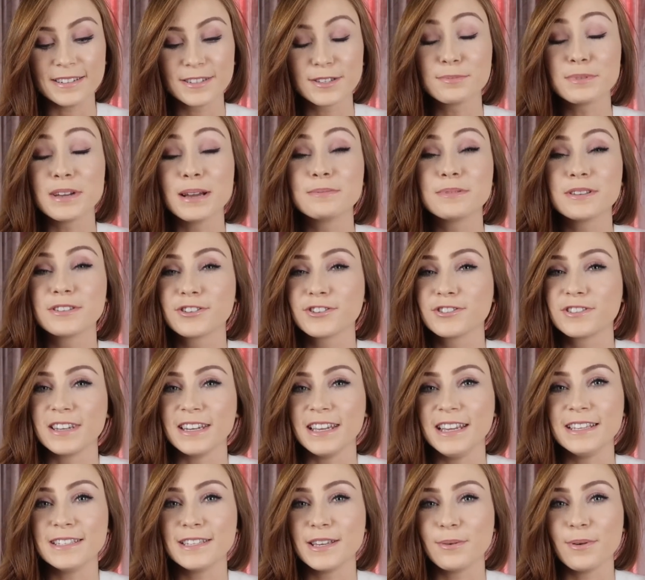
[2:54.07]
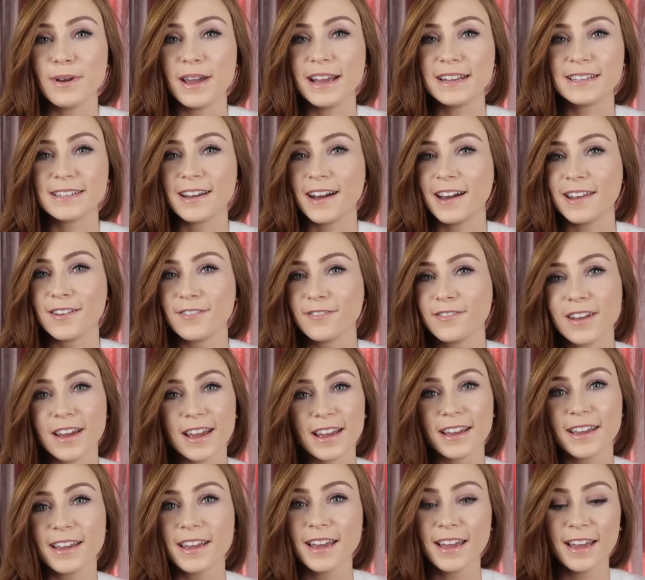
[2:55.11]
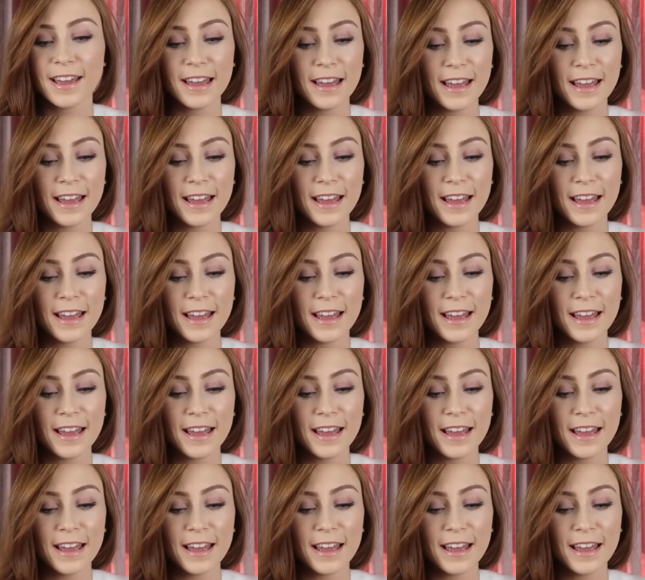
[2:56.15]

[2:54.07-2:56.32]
sometimes it's just an easy way to kind of like